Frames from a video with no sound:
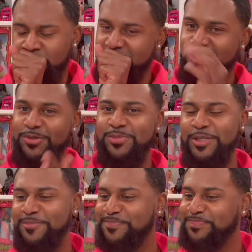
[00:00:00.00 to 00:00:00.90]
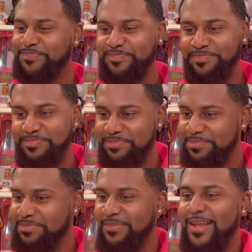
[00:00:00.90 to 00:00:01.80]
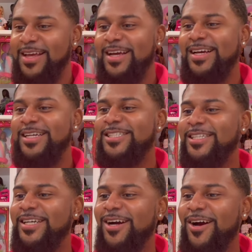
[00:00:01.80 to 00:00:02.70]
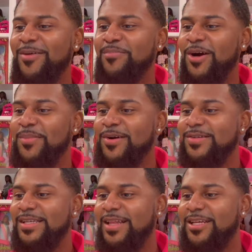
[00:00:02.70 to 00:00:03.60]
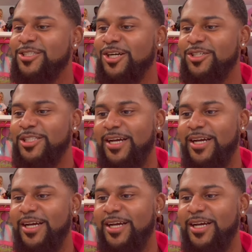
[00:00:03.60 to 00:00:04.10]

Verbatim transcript: Excuse me. She heard murmurs in the church